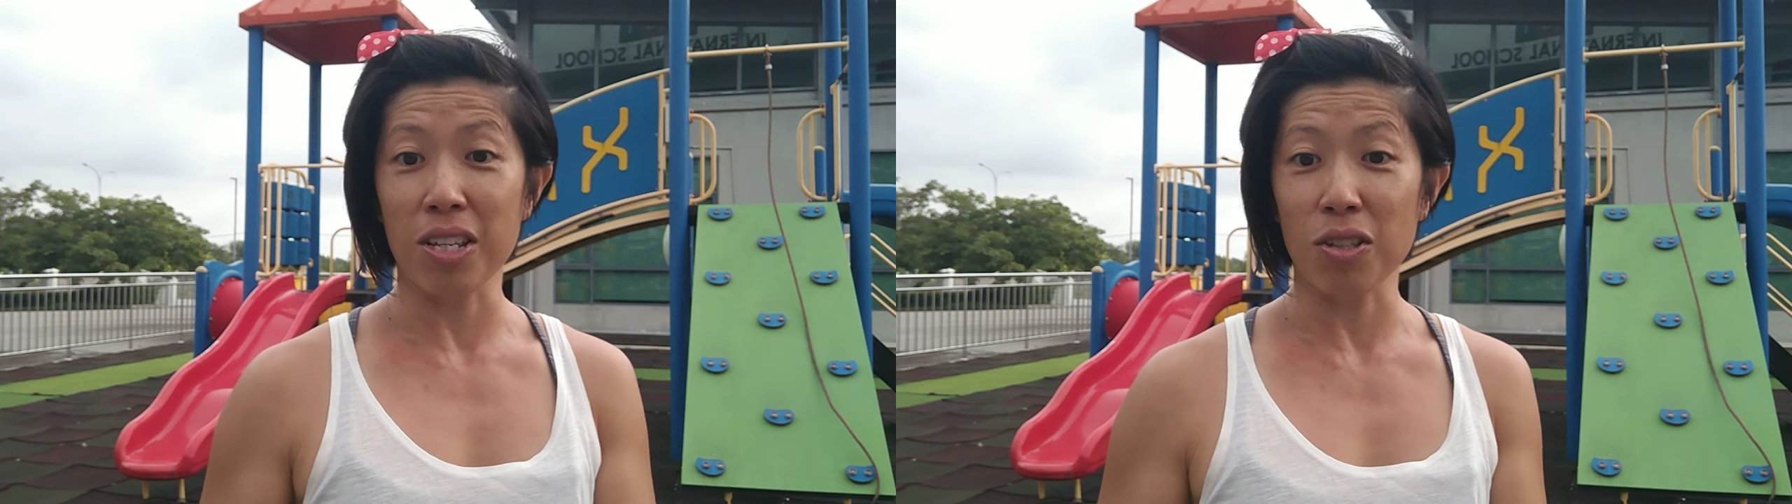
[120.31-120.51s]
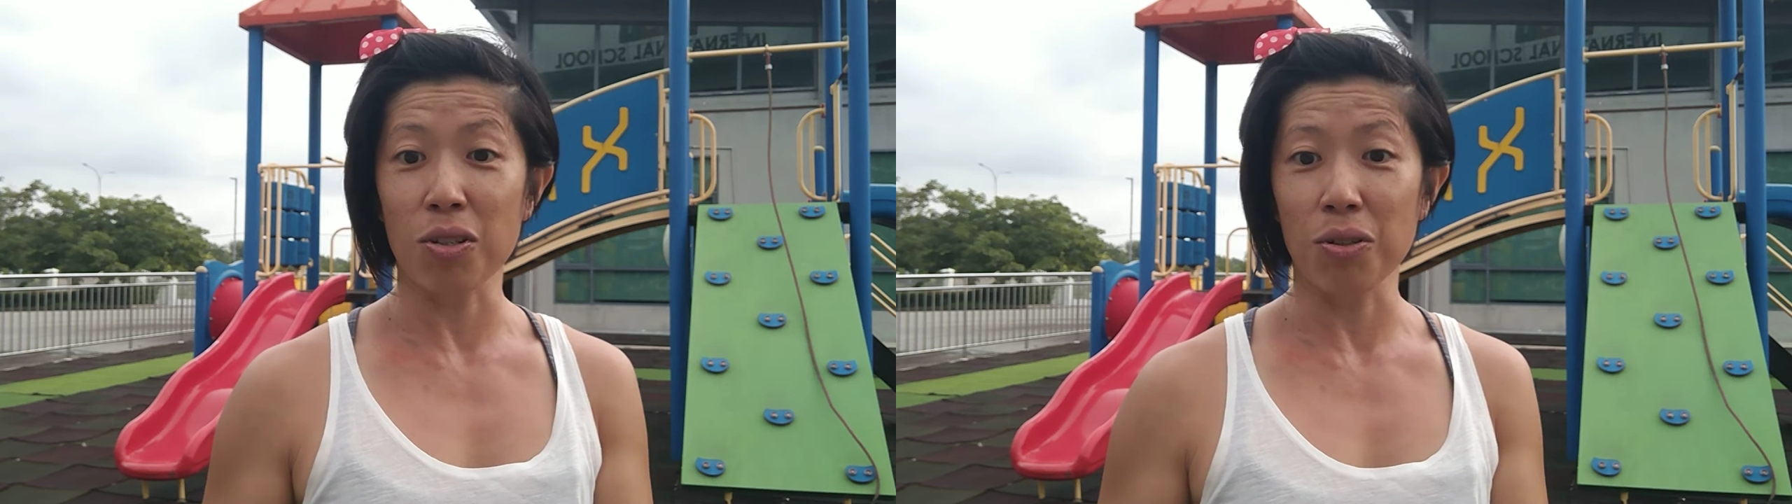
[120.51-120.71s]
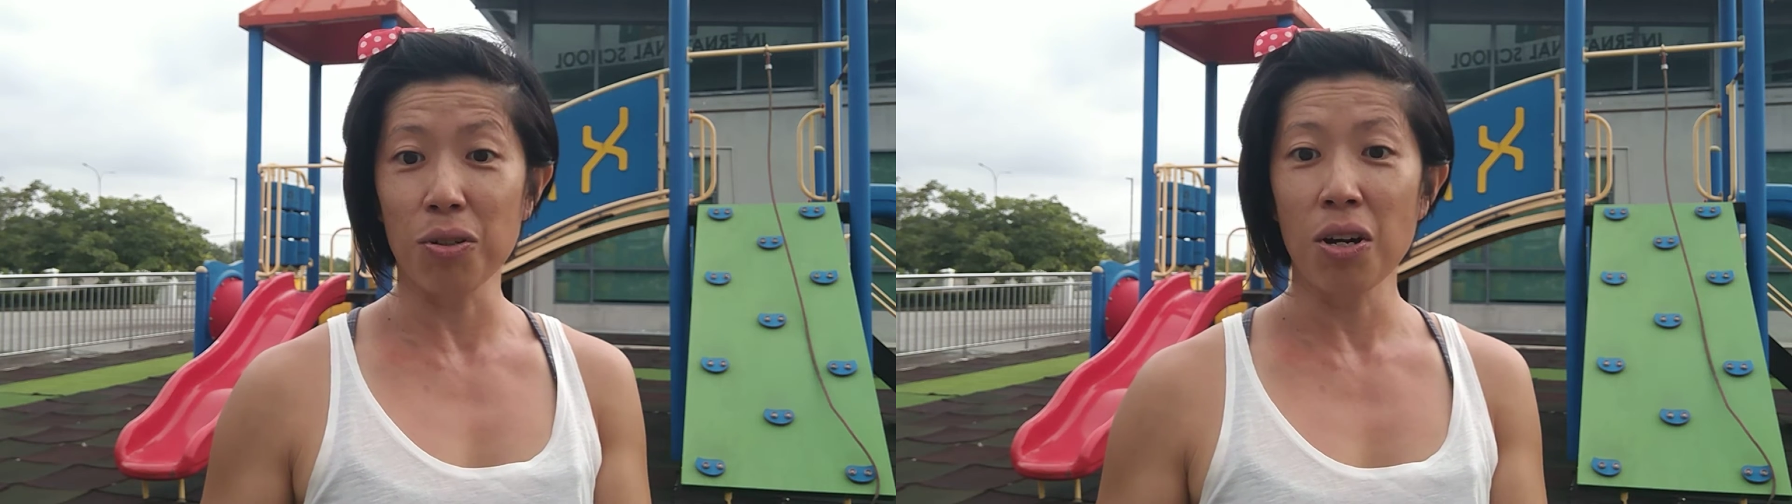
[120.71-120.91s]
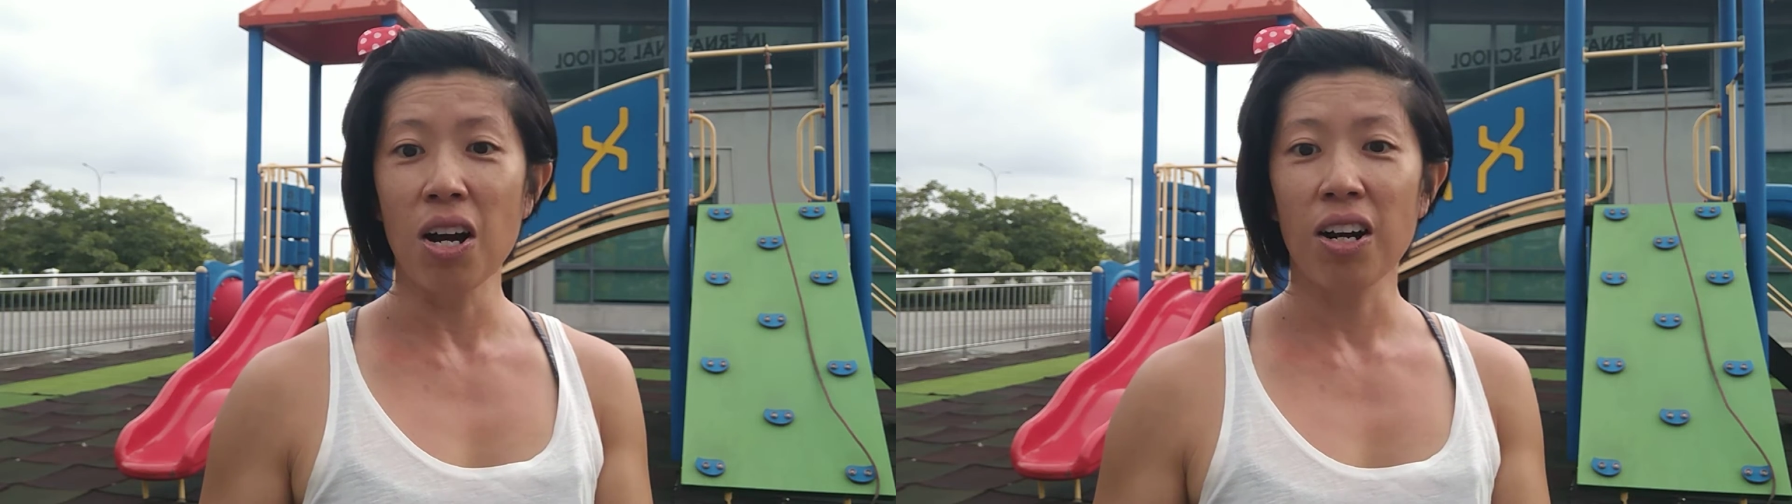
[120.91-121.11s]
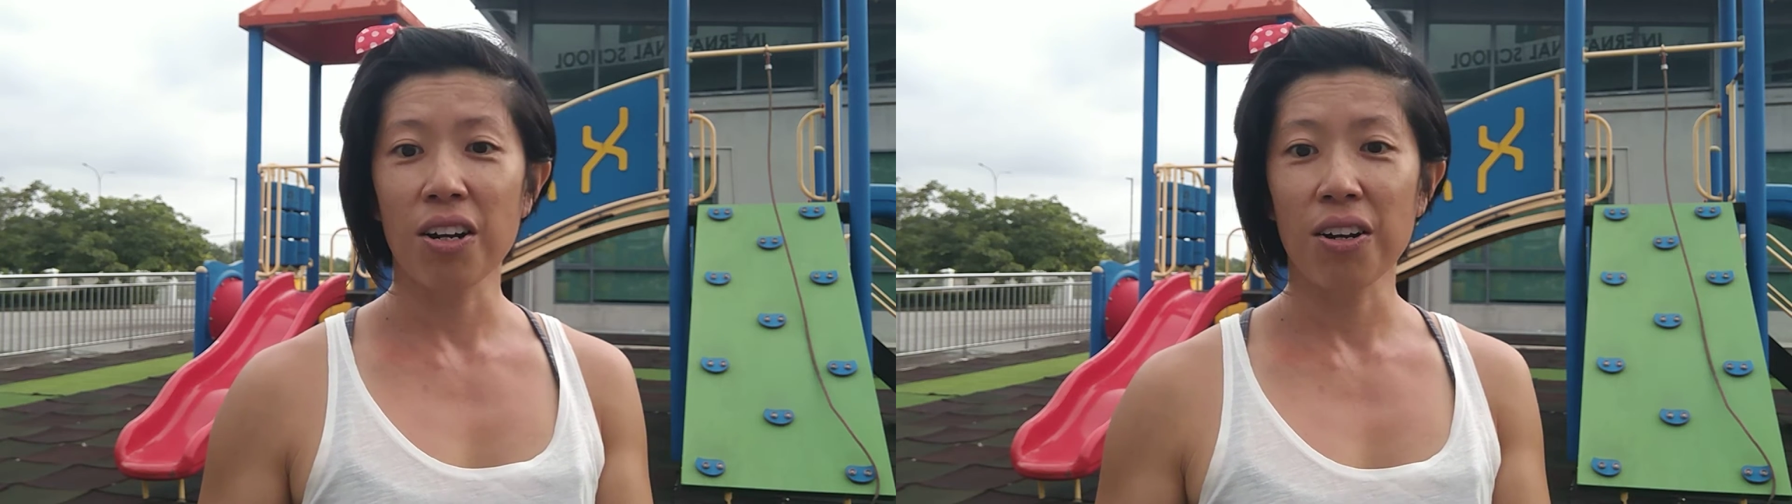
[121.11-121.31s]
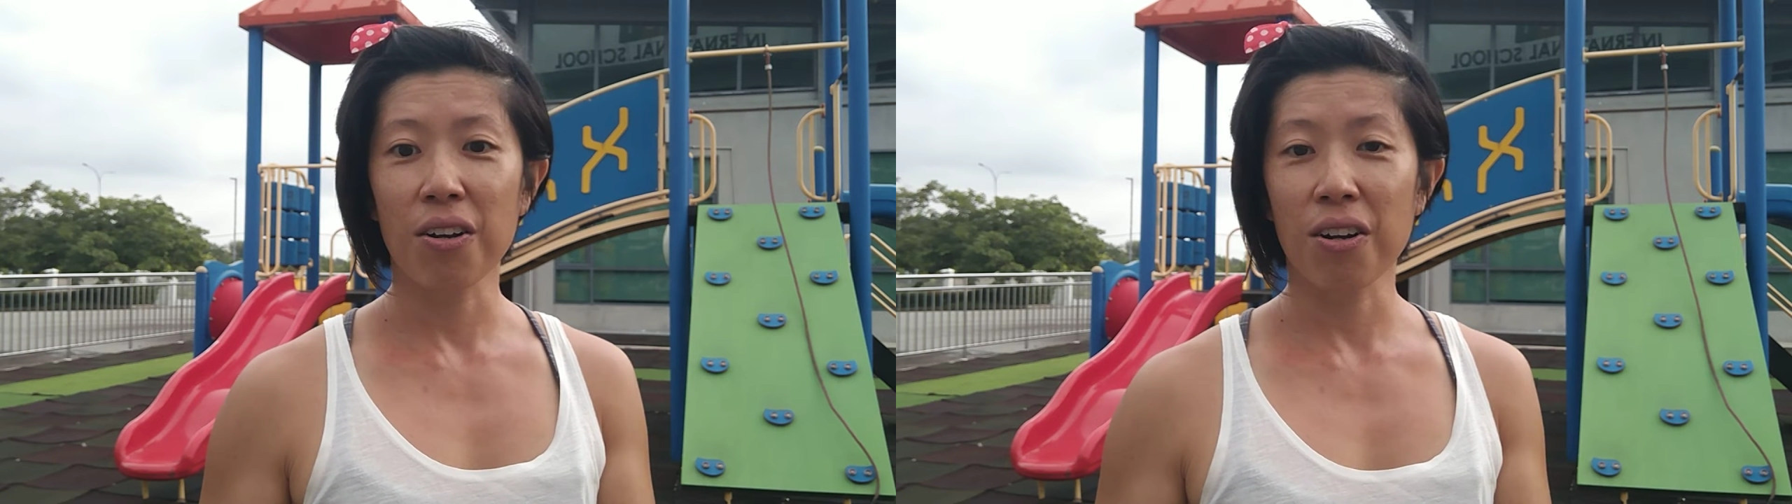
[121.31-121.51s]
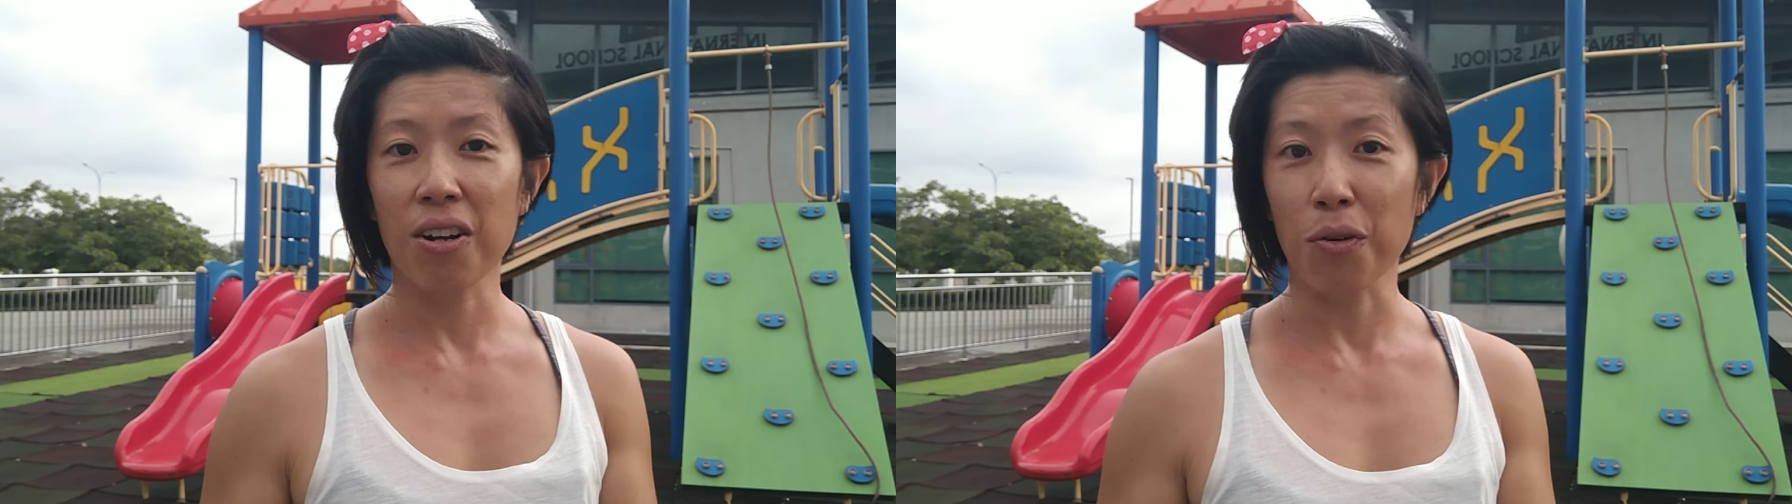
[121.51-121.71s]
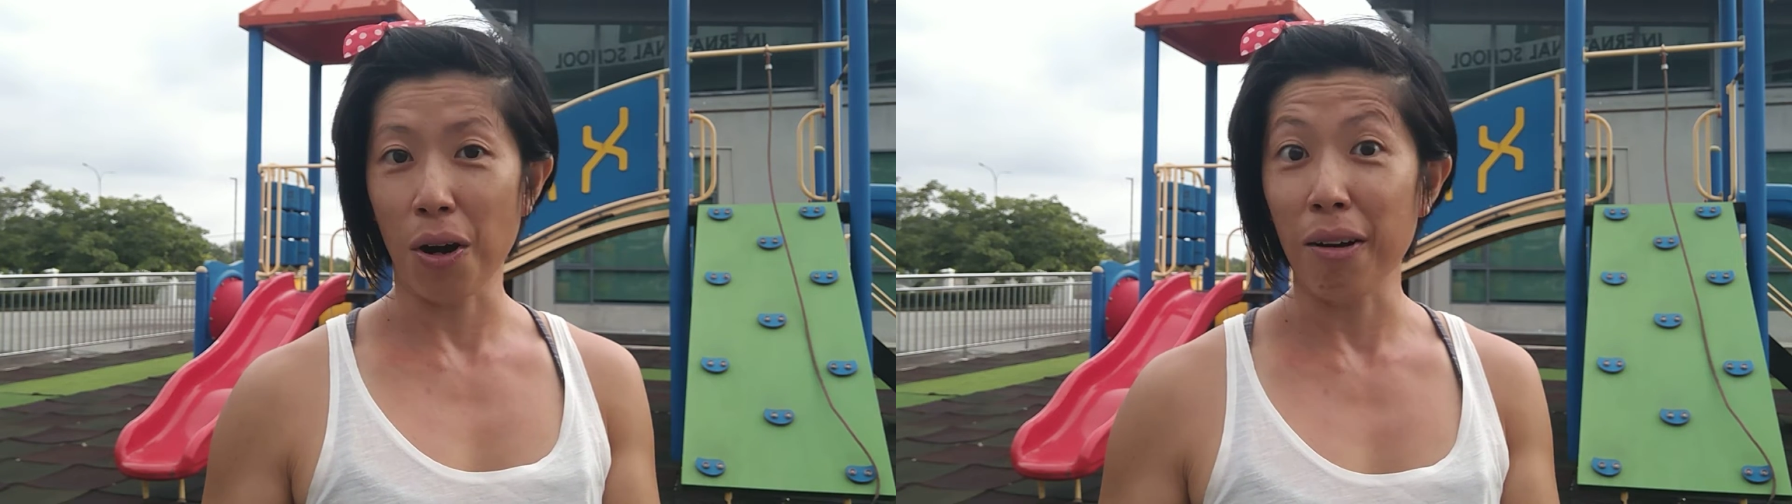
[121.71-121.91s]
into
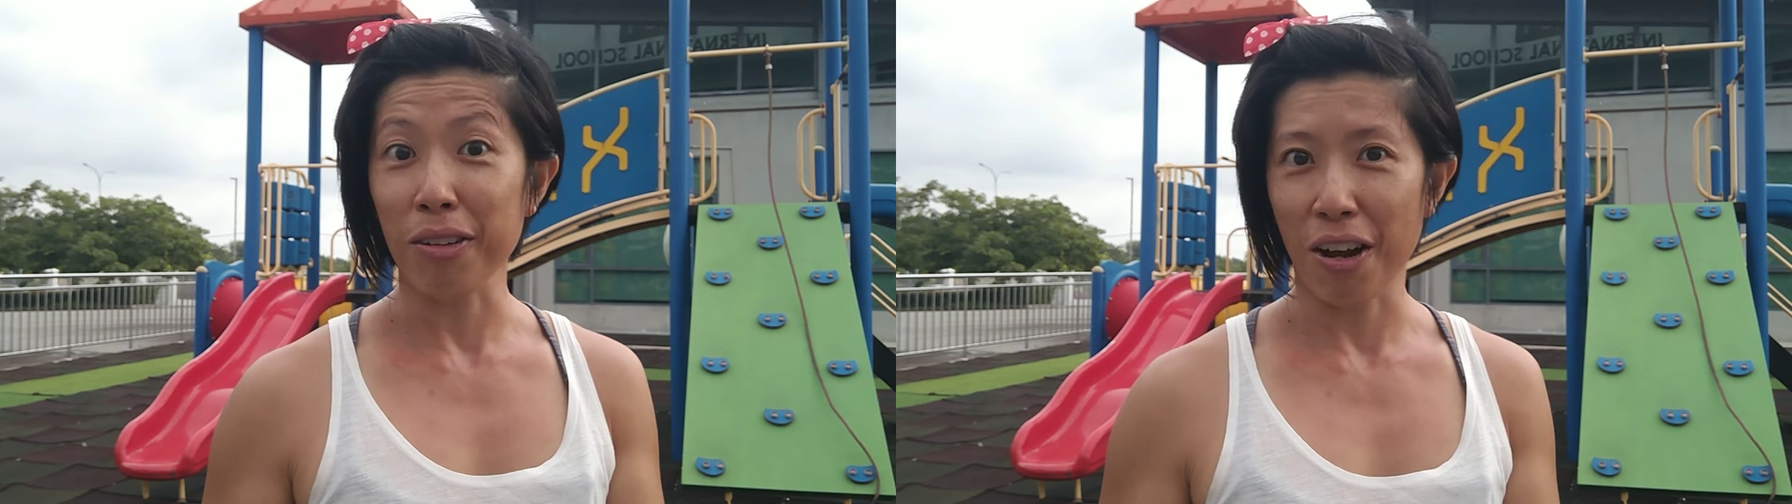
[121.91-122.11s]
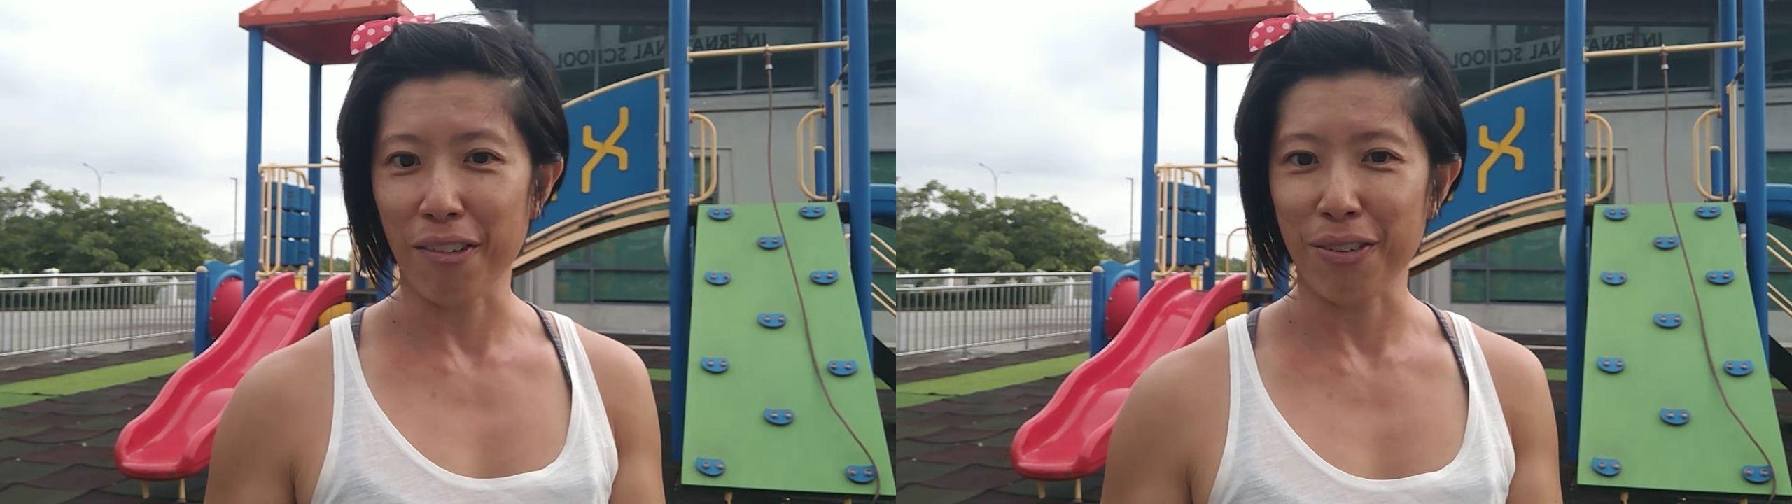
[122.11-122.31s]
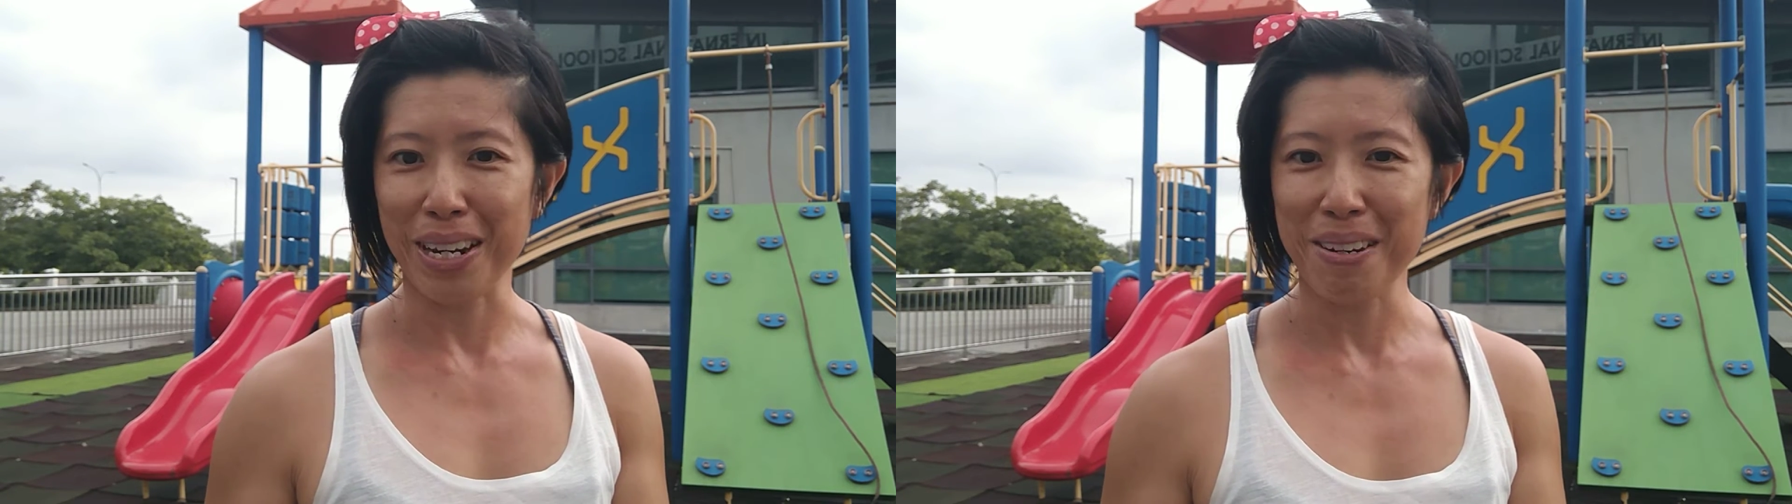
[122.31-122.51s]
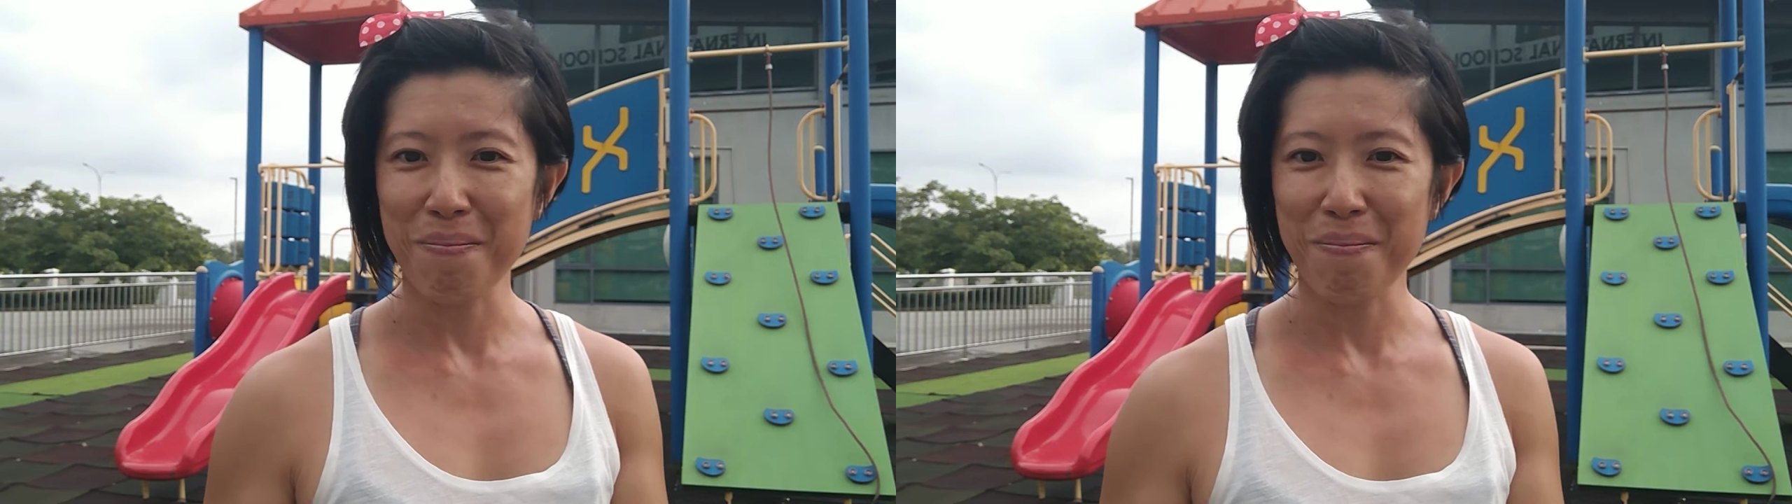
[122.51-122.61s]
ground coffee.